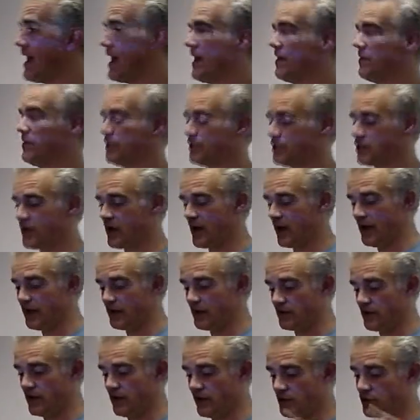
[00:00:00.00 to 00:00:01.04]
in the ju in
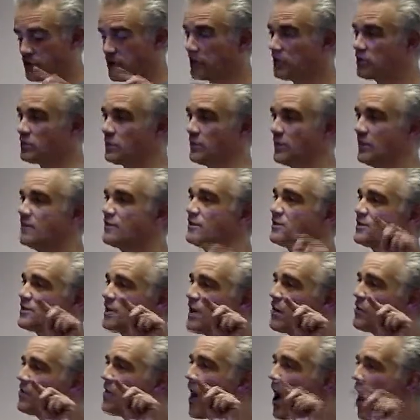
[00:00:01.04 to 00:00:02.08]
judgment.
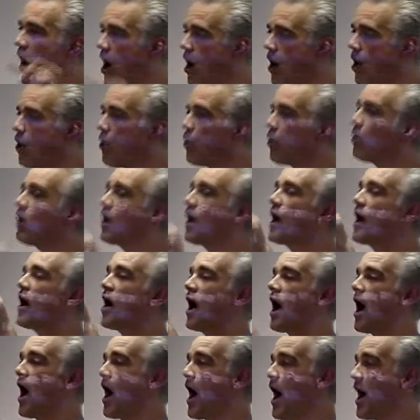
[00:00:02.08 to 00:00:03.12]
So the whole
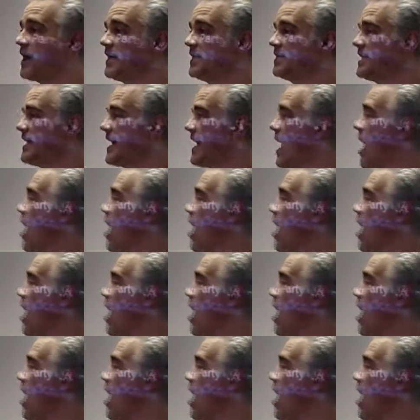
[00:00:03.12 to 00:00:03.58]
idea